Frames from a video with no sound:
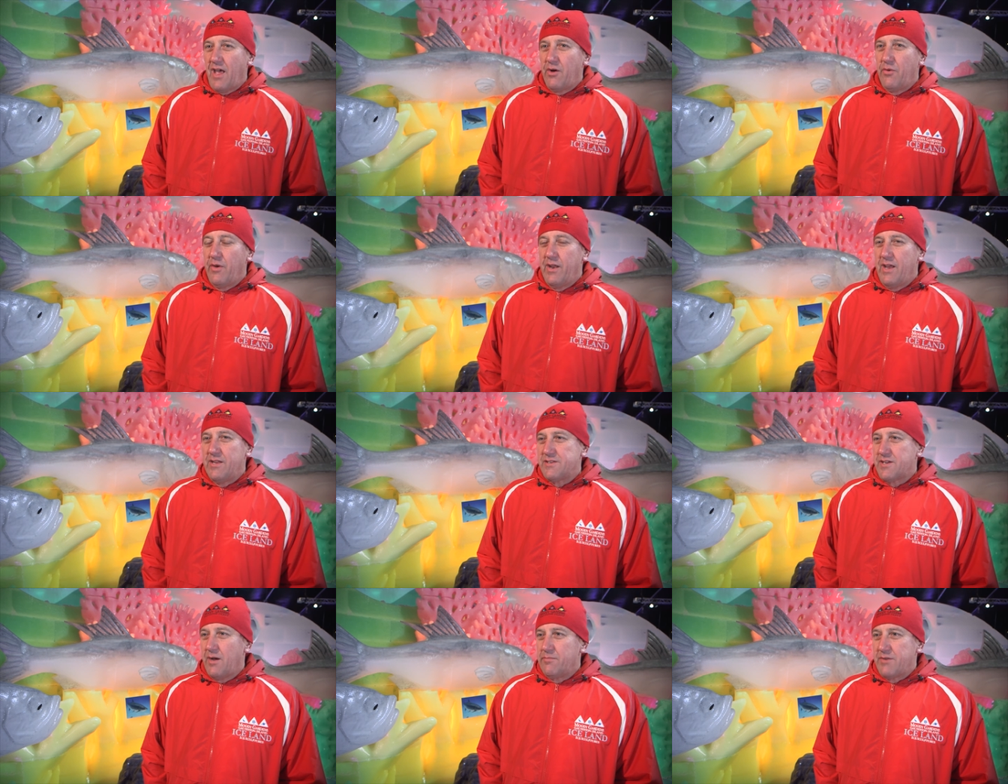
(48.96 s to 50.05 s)
that we need to
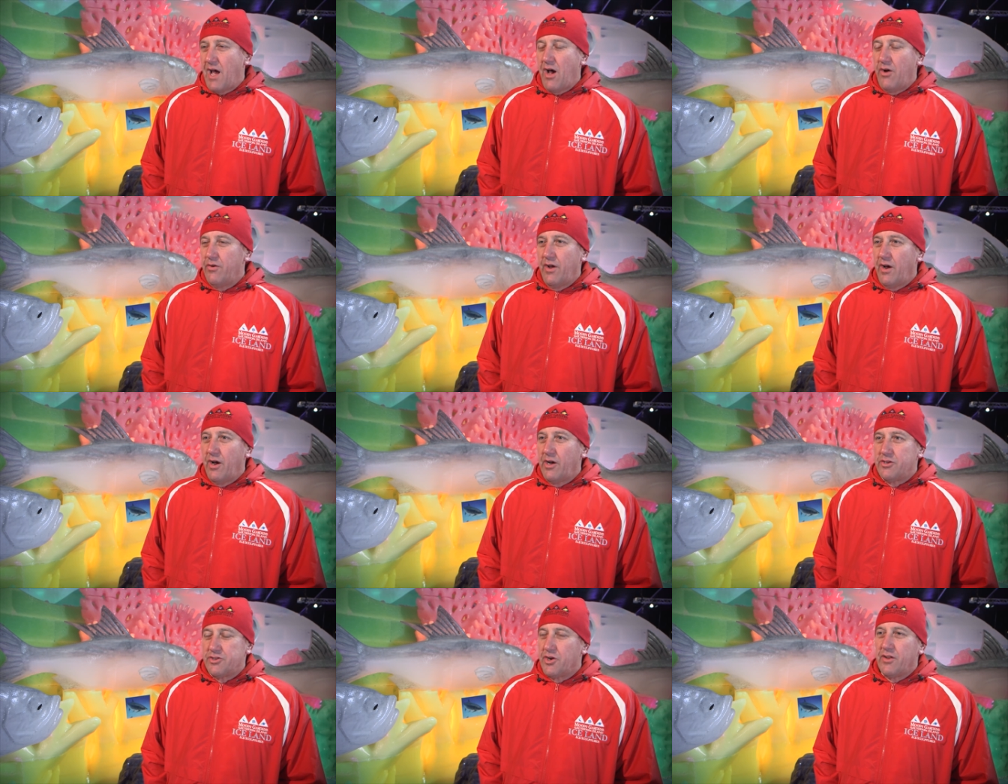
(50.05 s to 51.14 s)
come down
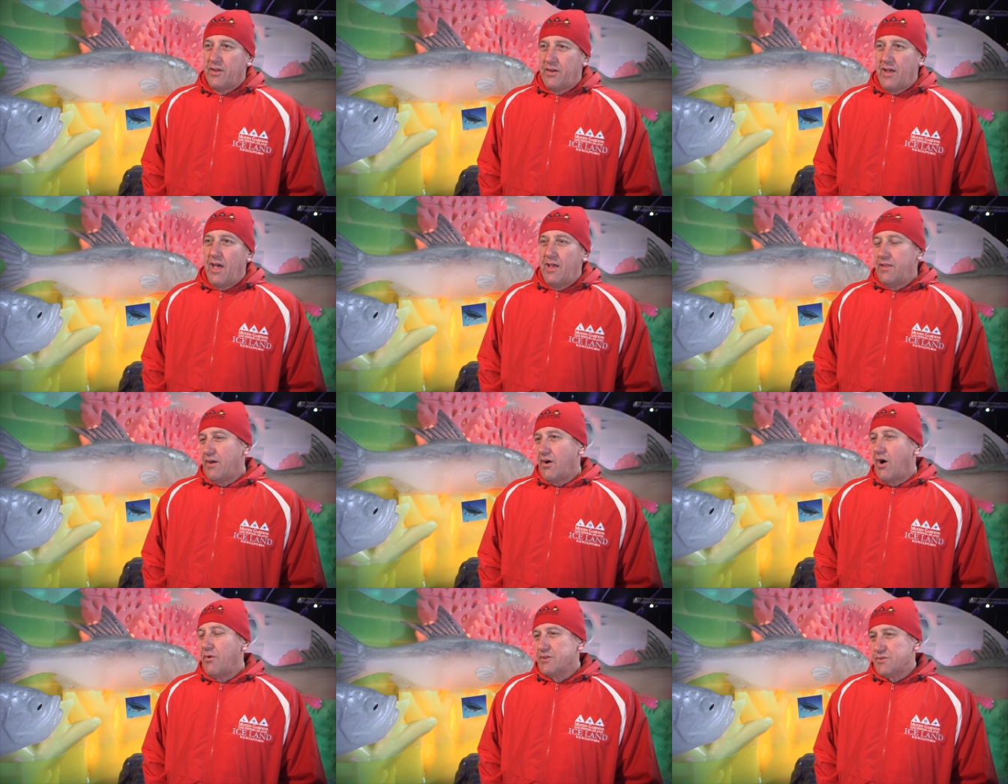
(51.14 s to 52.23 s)
uh, during the day, they're
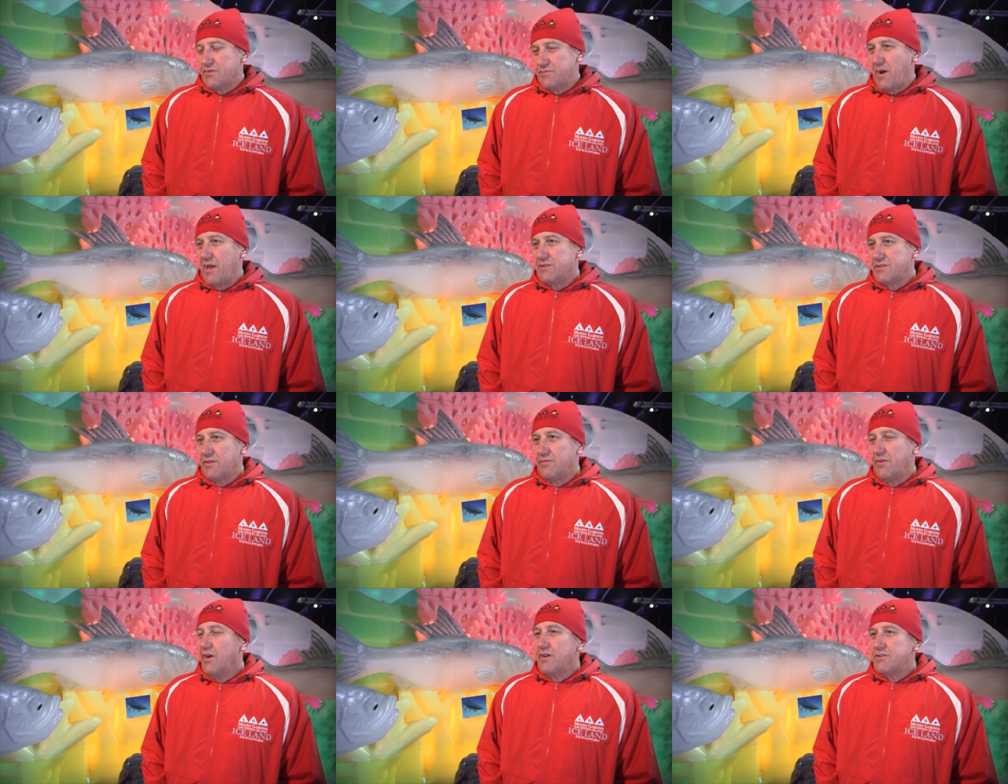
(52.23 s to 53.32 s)
always responsive
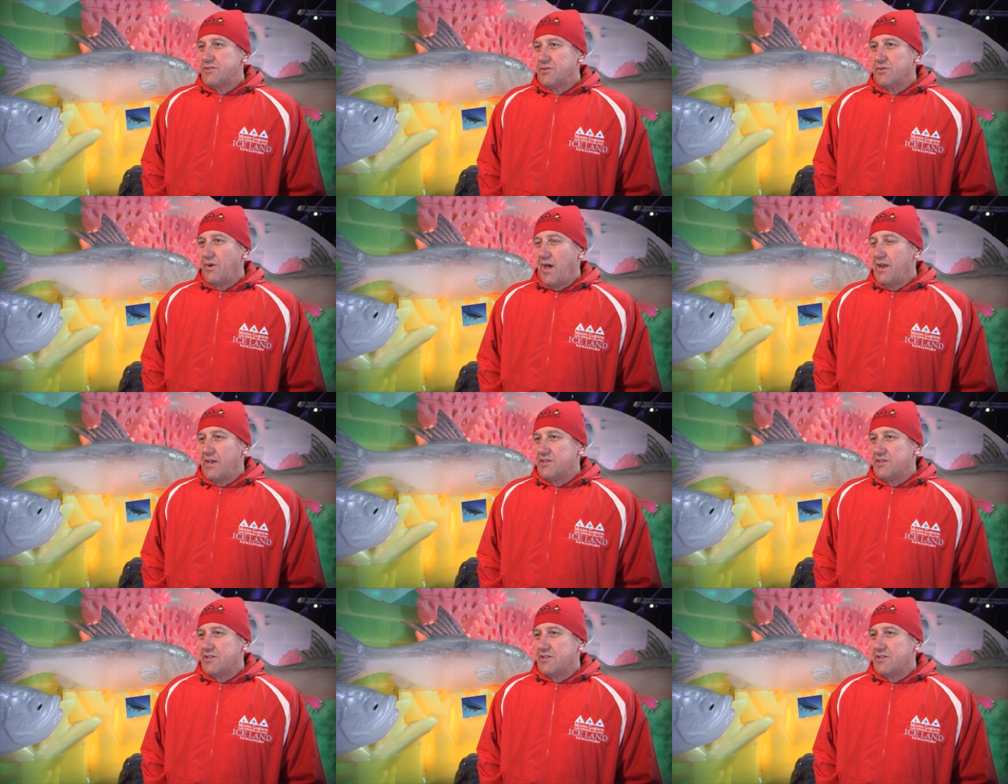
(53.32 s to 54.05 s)
to any